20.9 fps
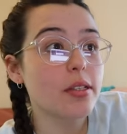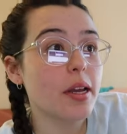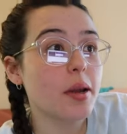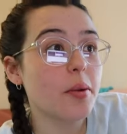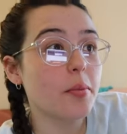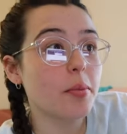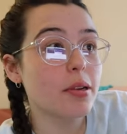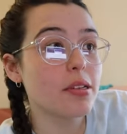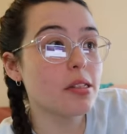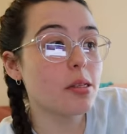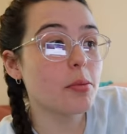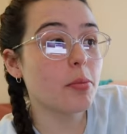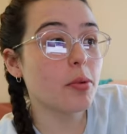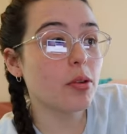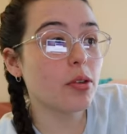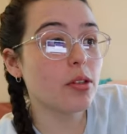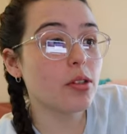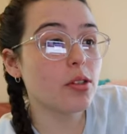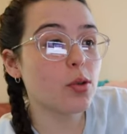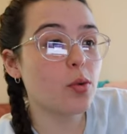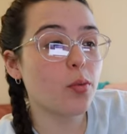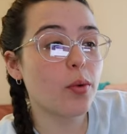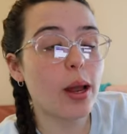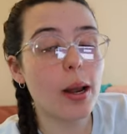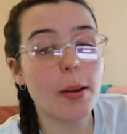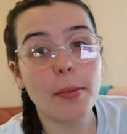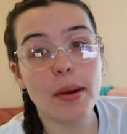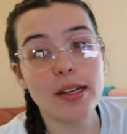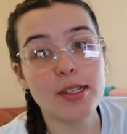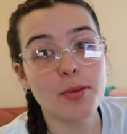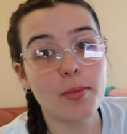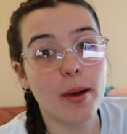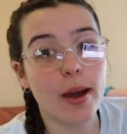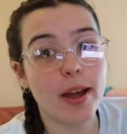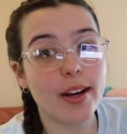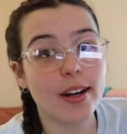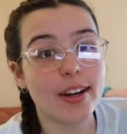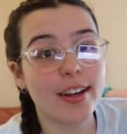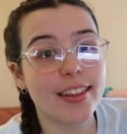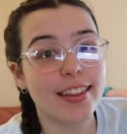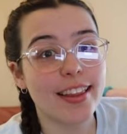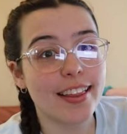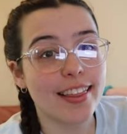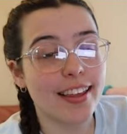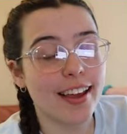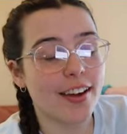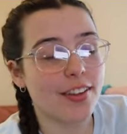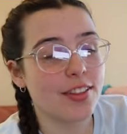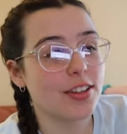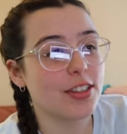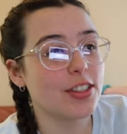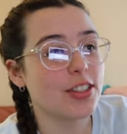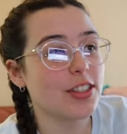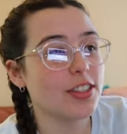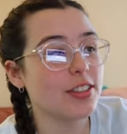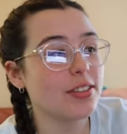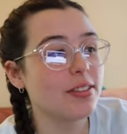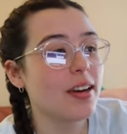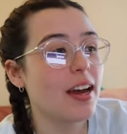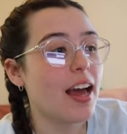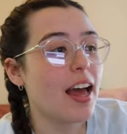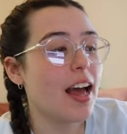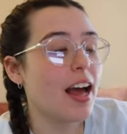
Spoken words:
and principles went much better than the other 2.